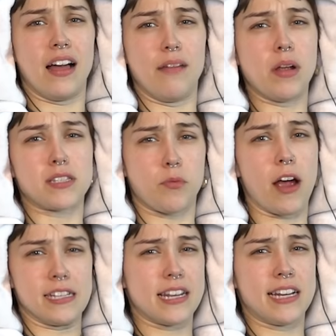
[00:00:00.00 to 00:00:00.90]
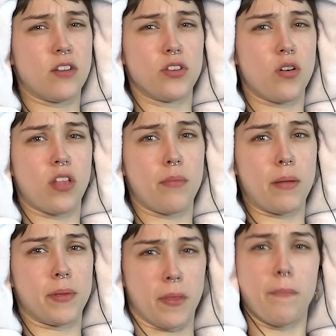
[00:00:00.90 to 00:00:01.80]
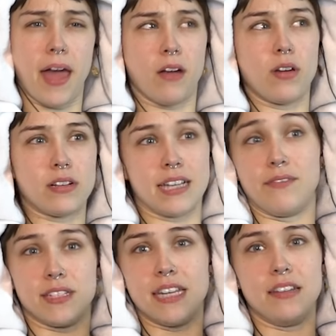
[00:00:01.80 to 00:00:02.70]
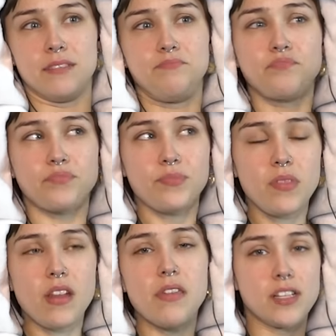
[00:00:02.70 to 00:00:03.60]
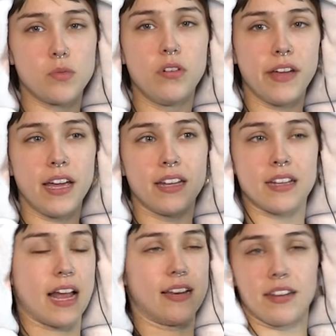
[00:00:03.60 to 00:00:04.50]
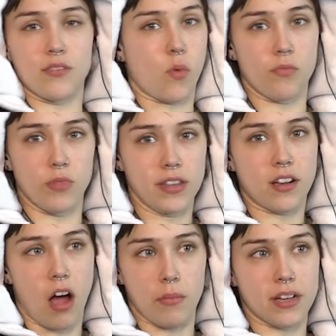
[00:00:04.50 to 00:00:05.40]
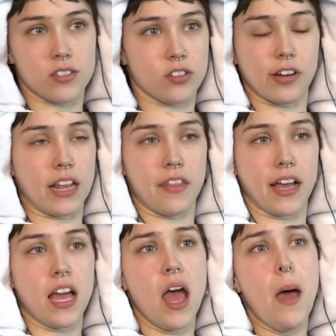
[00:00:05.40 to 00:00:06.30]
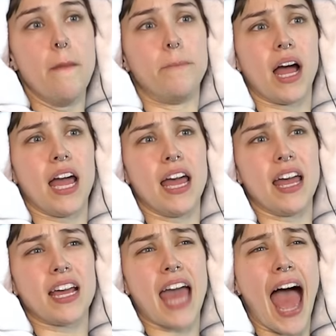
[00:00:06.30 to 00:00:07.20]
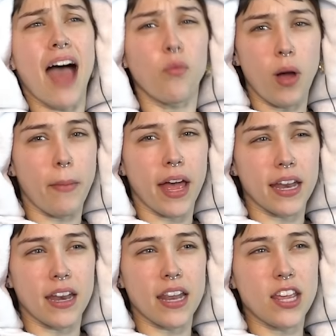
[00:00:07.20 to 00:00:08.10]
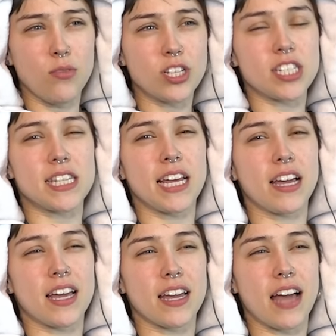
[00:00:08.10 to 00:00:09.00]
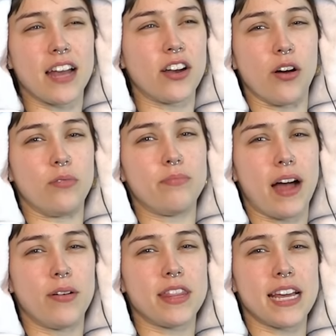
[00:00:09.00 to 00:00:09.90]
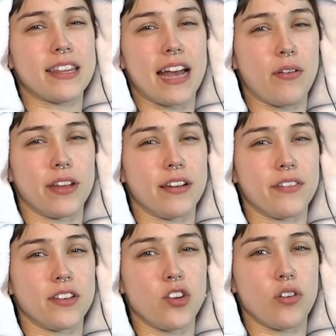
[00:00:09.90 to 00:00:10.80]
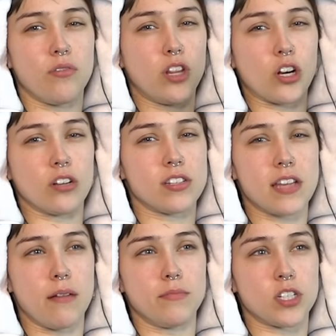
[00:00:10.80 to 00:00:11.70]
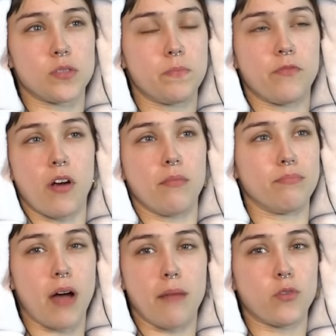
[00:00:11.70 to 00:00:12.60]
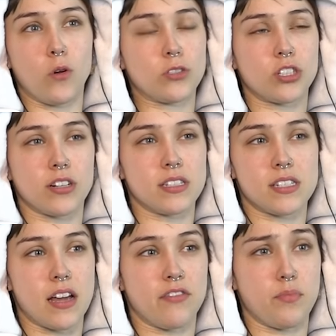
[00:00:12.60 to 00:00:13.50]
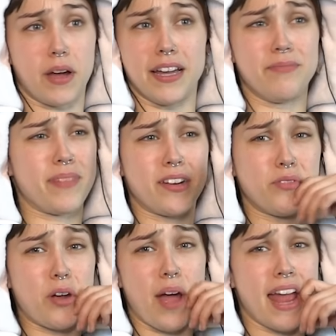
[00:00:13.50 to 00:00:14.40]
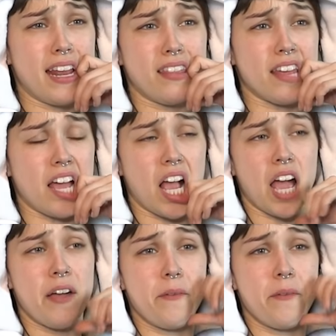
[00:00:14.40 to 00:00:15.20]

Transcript: I'm not surprised that I don't know a lot about the penguin because I haven't seen this movie and I didn't read the comics or anything, but Catwoman, you just think, I don't know, I would think that I would have uh, learned some just from pop culture and stuff, but I don't know anything.